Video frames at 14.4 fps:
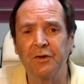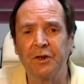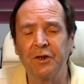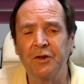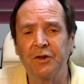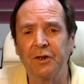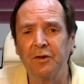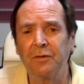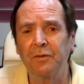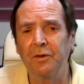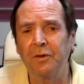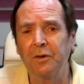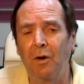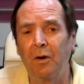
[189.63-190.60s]
District of New
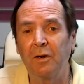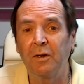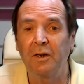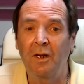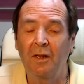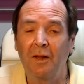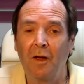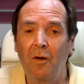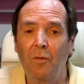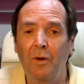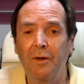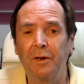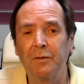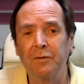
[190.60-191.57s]
York, yeah, that
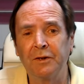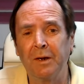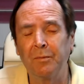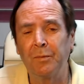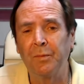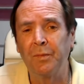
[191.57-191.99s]
one, the same